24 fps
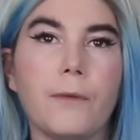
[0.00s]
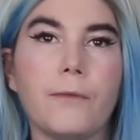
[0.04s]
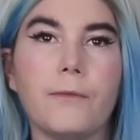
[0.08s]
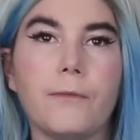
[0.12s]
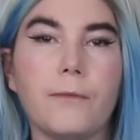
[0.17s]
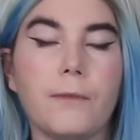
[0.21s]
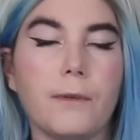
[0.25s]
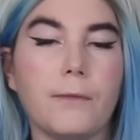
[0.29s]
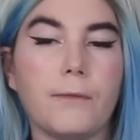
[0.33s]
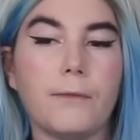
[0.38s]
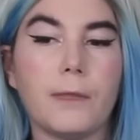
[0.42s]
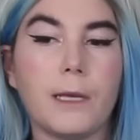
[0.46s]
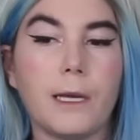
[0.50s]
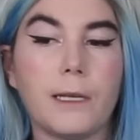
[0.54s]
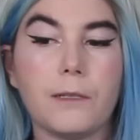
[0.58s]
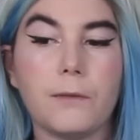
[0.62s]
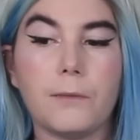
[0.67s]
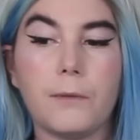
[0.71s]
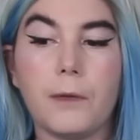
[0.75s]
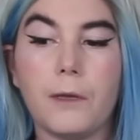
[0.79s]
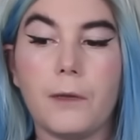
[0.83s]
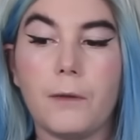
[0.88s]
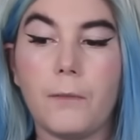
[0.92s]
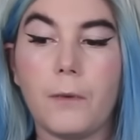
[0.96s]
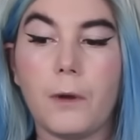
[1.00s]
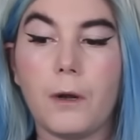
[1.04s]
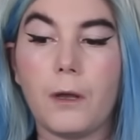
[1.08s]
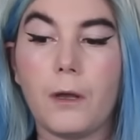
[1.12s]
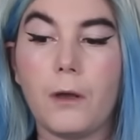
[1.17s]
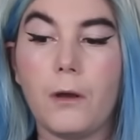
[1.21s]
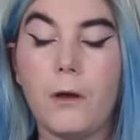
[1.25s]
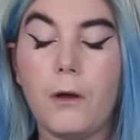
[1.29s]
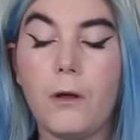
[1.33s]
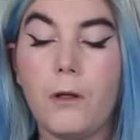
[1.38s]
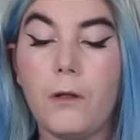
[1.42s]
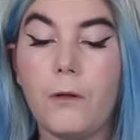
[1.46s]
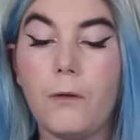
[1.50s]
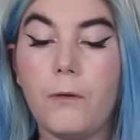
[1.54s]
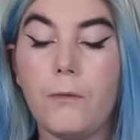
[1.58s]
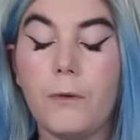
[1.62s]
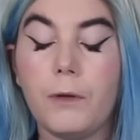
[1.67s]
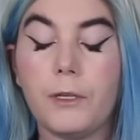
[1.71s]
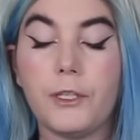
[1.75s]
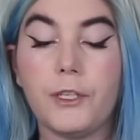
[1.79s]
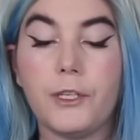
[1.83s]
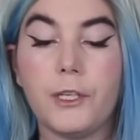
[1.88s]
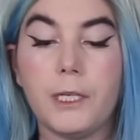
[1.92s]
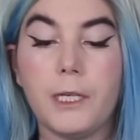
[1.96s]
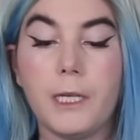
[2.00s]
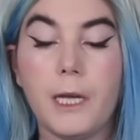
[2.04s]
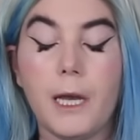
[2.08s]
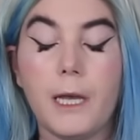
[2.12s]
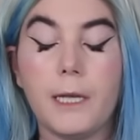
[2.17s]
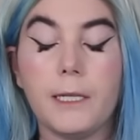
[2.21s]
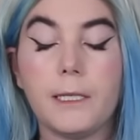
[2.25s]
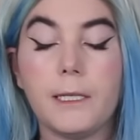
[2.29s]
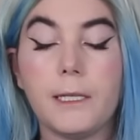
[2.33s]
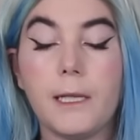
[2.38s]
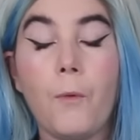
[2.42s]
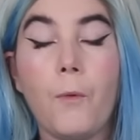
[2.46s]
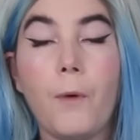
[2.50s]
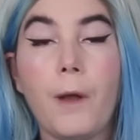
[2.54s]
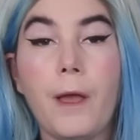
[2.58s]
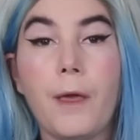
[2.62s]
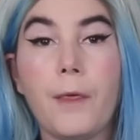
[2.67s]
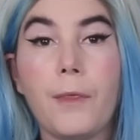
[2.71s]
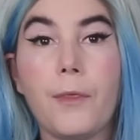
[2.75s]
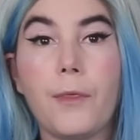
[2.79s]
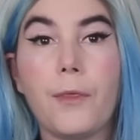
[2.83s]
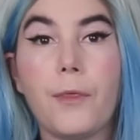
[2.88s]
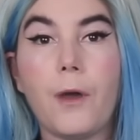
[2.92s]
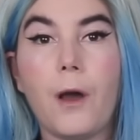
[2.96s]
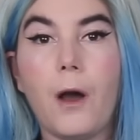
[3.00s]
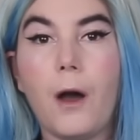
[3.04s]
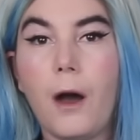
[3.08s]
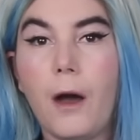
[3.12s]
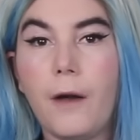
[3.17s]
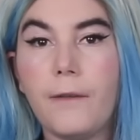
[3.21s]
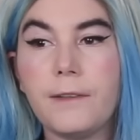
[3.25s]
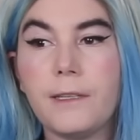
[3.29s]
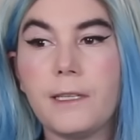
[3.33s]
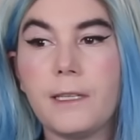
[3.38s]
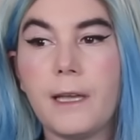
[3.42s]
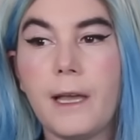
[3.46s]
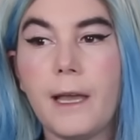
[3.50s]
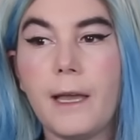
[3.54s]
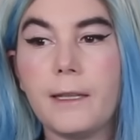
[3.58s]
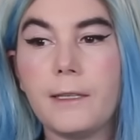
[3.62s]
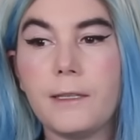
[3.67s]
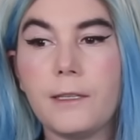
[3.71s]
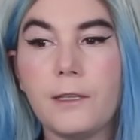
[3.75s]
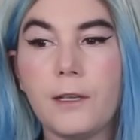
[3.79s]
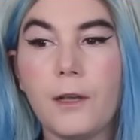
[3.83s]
if that's what you want to call what she does, with Offset.